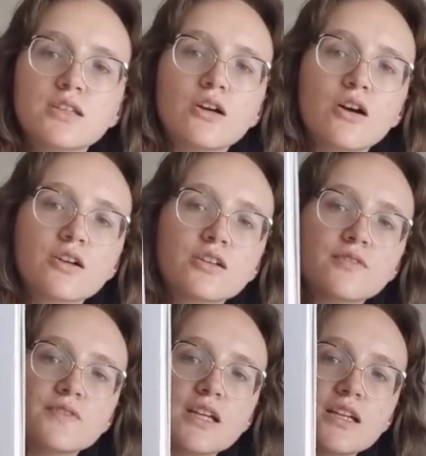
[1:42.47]
The Art
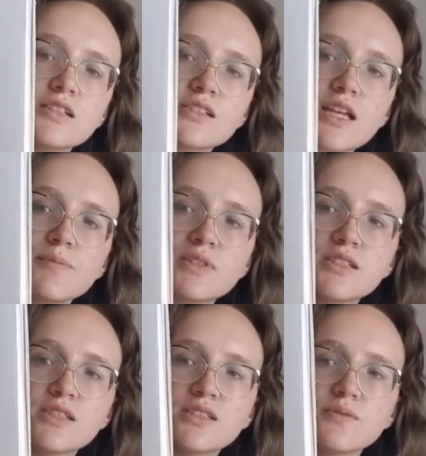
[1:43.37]
of Data
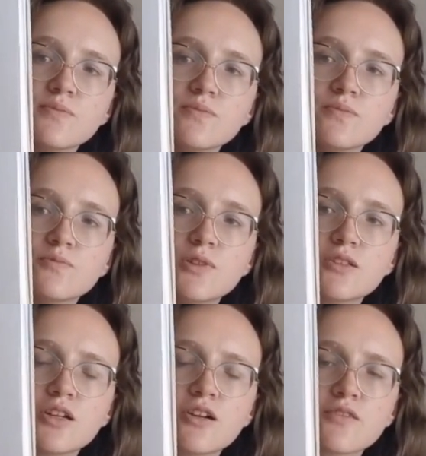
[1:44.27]
Skepticism. Well,
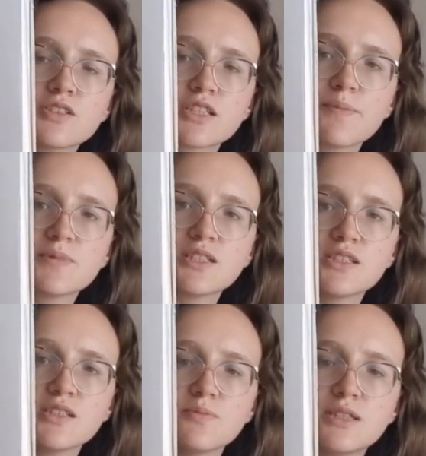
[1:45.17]
The Art of
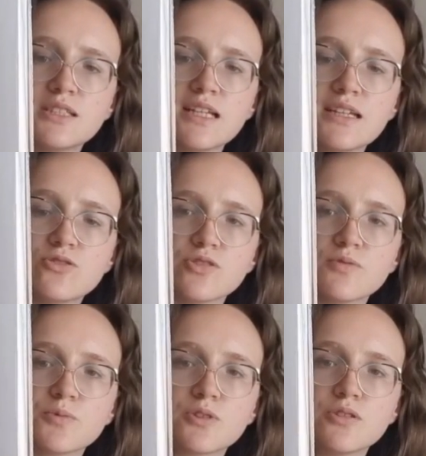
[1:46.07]
Skepticism in a
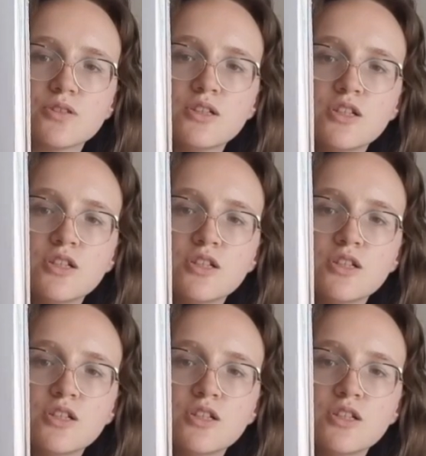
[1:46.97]
Data-Driven World.